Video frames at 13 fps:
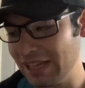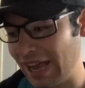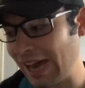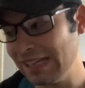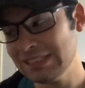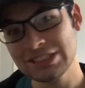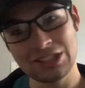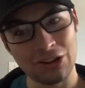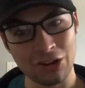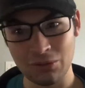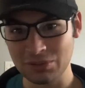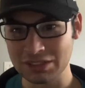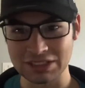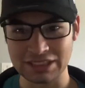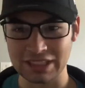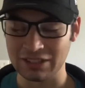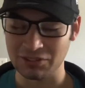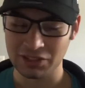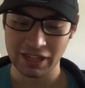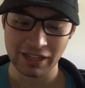I just don't know what to say,
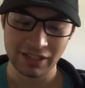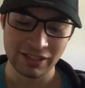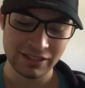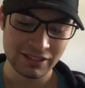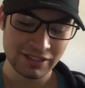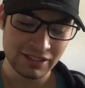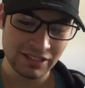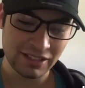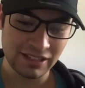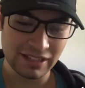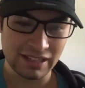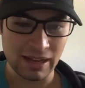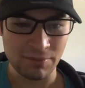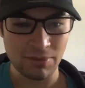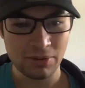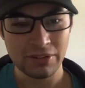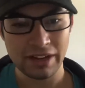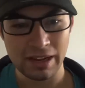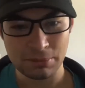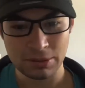okay? I'm
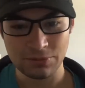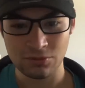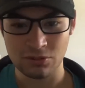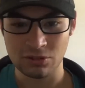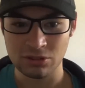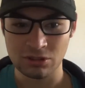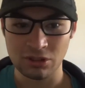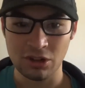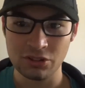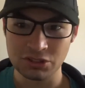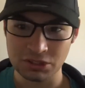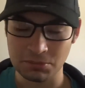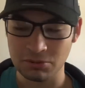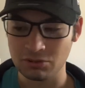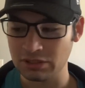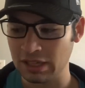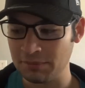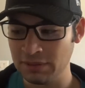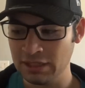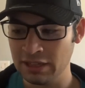very happy for all the support
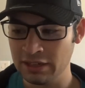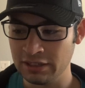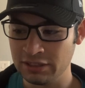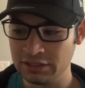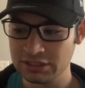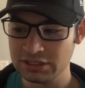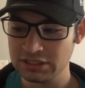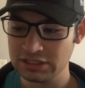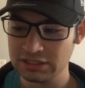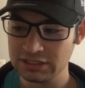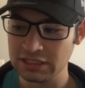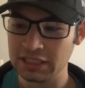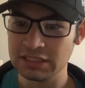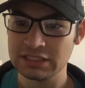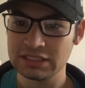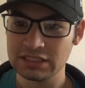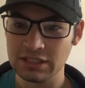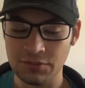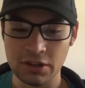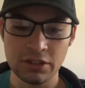I've been getting since
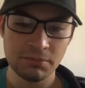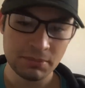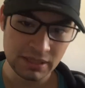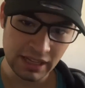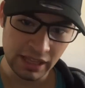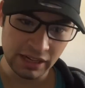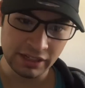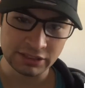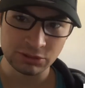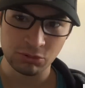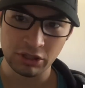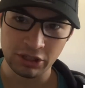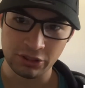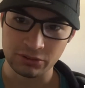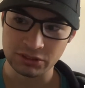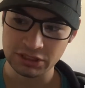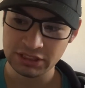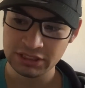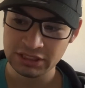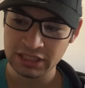the very beginning of
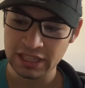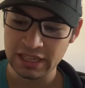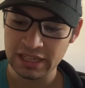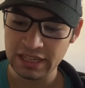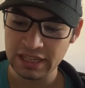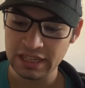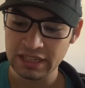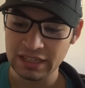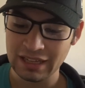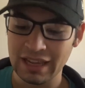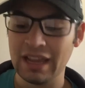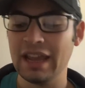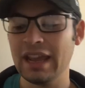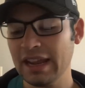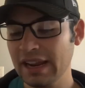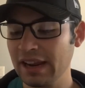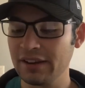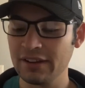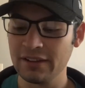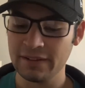2013
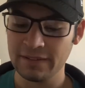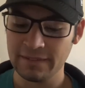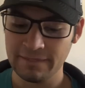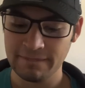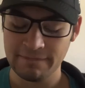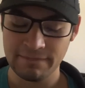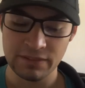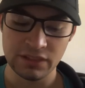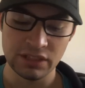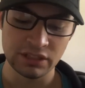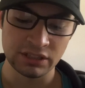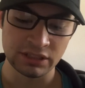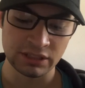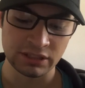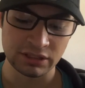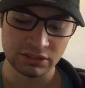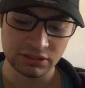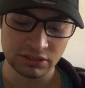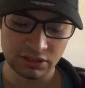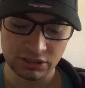and the,
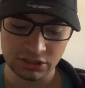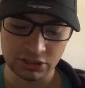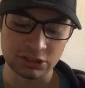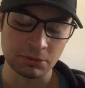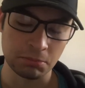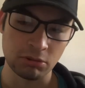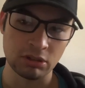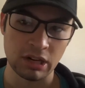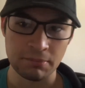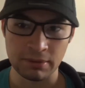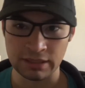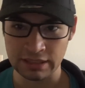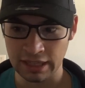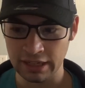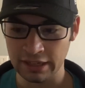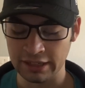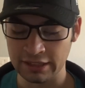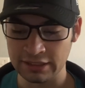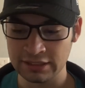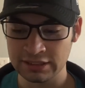the support I've been
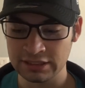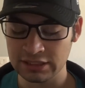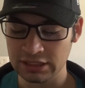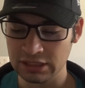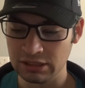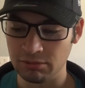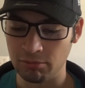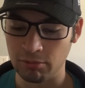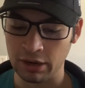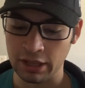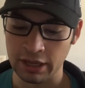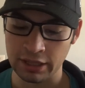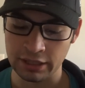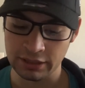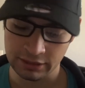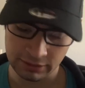getting when I